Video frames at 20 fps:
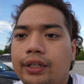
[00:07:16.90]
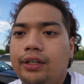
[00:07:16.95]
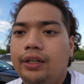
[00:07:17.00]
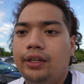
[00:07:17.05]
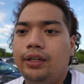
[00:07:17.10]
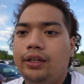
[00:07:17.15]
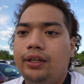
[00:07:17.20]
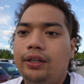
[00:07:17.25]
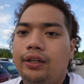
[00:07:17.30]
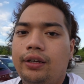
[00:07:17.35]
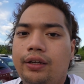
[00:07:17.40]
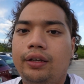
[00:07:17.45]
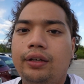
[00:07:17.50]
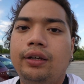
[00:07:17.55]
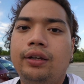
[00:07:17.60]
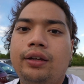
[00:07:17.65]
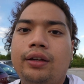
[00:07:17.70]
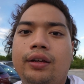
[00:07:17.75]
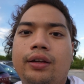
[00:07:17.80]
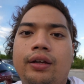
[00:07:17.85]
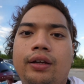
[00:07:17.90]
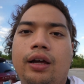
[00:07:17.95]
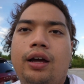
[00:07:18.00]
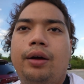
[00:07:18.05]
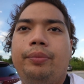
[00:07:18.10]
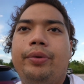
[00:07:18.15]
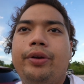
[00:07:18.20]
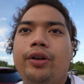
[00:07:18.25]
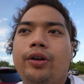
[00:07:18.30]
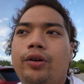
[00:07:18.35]
finally
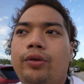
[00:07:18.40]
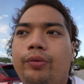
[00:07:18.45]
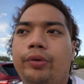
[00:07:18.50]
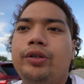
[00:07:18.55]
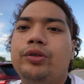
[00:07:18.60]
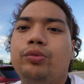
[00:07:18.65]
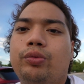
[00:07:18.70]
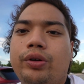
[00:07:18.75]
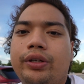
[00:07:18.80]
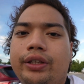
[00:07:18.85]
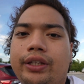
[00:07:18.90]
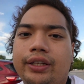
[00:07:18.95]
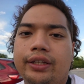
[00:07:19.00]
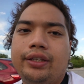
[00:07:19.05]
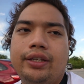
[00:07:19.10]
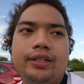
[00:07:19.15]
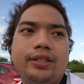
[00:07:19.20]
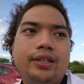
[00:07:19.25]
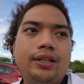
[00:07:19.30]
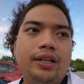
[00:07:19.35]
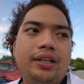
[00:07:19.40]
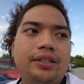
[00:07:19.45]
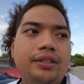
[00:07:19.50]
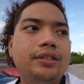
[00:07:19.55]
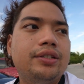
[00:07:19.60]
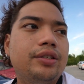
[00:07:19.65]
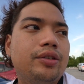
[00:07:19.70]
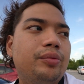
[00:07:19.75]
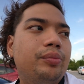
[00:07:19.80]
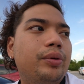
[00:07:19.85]
I've been always wanting this
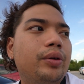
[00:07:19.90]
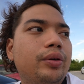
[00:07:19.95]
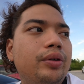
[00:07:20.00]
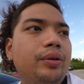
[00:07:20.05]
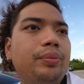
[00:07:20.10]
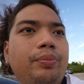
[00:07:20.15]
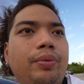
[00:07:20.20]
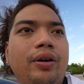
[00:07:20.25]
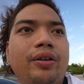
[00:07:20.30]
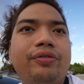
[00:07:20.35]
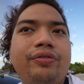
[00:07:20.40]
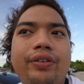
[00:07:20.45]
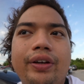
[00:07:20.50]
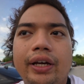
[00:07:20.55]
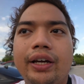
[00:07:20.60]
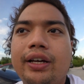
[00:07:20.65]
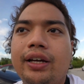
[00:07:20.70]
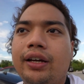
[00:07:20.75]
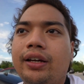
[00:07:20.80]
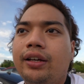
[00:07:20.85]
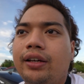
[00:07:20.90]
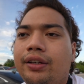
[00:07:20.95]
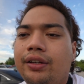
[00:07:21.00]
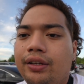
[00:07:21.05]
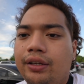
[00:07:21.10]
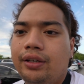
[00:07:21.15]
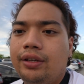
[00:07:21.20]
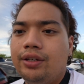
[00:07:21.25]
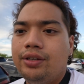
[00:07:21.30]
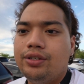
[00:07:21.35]
lens to be perfect
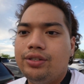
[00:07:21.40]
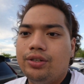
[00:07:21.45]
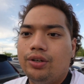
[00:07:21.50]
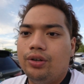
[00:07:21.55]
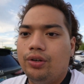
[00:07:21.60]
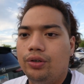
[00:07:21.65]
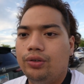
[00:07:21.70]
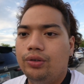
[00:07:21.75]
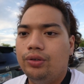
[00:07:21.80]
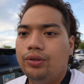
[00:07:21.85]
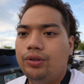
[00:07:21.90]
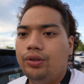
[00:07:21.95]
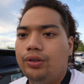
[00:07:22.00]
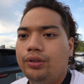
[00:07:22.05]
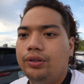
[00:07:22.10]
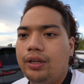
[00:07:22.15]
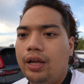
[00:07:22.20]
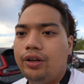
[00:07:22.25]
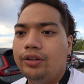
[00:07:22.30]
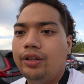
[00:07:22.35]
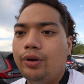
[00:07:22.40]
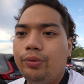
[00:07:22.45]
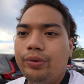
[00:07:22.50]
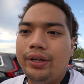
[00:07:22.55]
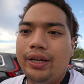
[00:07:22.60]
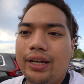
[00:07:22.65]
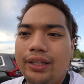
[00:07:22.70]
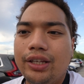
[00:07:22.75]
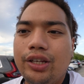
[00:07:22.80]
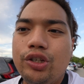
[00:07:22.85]
so now that we
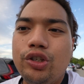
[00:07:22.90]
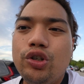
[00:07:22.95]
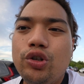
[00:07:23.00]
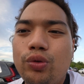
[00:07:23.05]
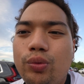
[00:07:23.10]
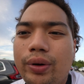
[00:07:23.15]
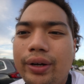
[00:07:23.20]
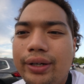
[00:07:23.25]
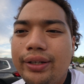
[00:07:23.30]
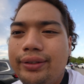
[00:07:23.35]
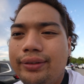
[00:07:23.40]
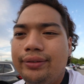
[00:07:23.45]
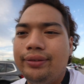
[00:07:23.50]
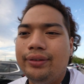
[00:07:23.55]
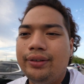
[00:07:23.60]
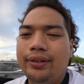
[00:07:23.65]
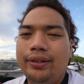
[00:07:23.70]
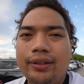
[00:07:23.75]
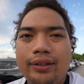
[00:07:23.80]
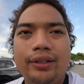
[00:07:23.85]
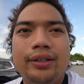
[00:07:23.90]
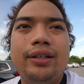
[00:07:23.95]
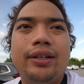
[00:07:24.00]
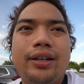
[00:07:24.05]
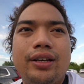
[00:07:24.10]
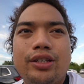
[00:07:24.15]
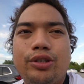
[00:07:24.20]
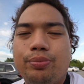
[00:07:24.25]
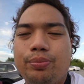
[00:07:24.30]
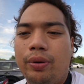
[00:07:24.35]
got the new one
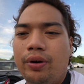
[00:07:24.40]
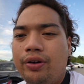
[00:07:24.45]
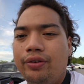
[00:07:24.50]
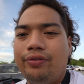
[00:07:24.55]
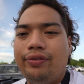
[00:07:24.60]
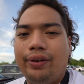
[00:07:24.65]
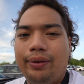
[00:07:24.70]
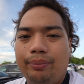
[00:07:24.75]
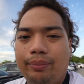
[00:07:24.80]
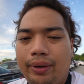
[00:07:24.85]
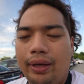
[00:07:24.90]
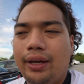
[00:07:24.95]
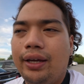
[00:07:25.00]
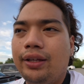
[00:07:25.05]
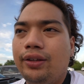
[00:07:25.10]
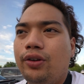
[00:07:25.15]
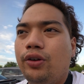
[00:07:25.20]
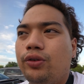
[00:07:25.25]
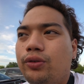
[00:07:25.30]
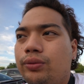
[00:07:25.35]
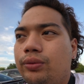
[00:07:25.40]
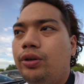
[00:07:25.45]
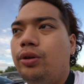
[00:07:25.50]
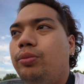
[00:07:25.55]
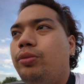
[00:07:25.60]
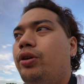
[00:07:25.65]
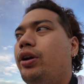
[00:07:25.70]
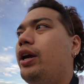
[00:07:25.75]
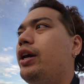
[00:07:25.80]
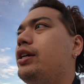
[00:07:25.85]
it's perfect man no, no
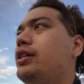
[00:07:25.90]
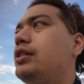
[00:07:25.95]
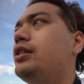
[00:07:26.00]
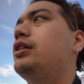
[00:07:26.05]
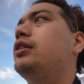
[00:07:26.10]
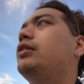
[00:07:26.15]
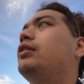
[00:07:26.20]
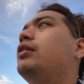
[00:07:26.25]
more hazing